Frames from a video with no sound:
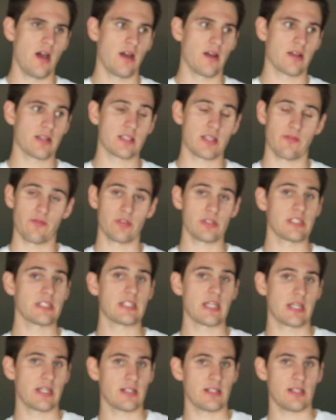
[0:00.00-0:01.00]
because I've really
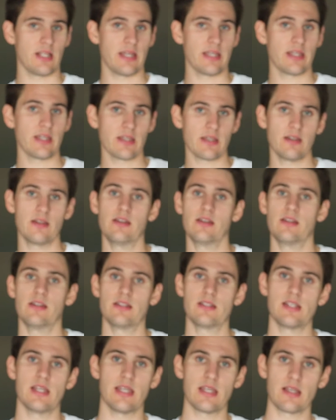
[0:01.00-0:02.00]
taken a liking
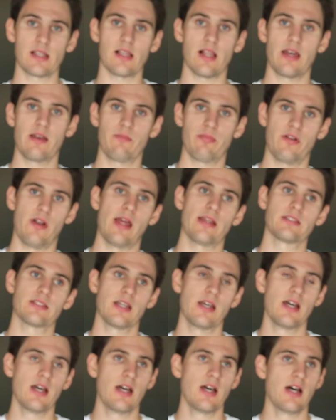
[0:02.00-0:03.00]
to incline
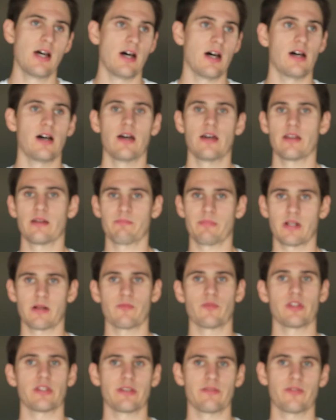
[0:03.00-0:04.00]
press, but
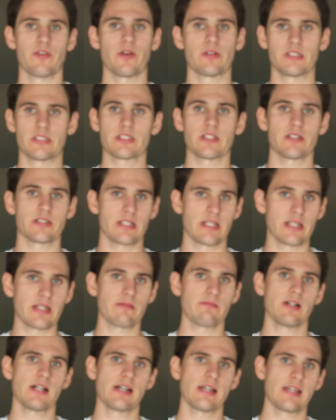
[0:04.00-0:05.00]
I'm really focused on
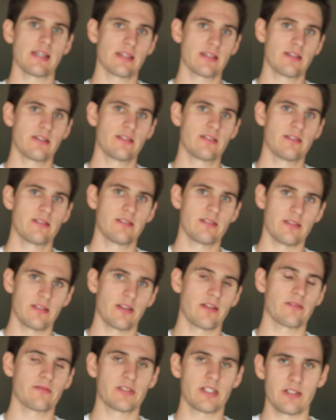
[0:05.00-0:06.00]
getting my
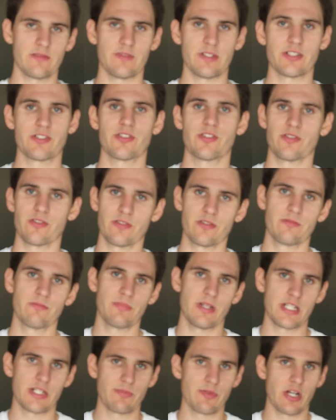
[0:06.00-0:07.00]
conventional
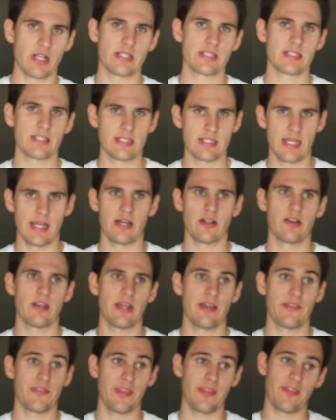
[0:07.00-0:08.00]
bench press down,
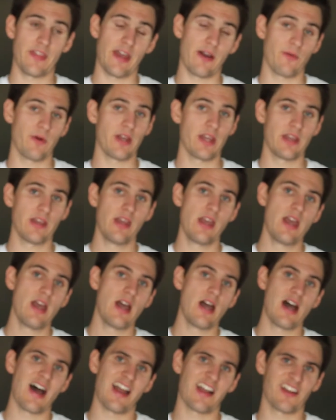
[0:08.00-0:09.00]
and then that way
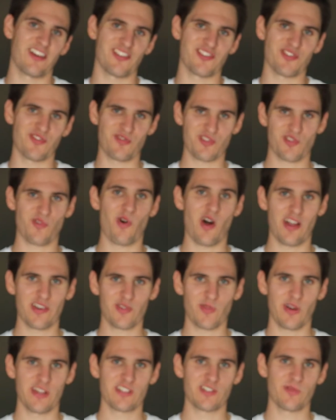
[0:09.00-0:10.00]
I can also squat
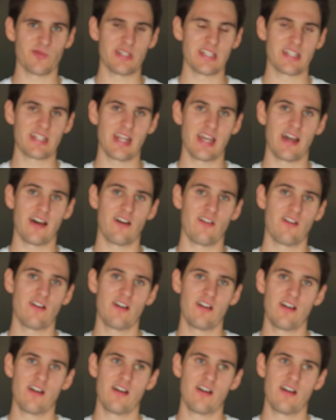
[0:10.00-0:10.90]
twice a week now,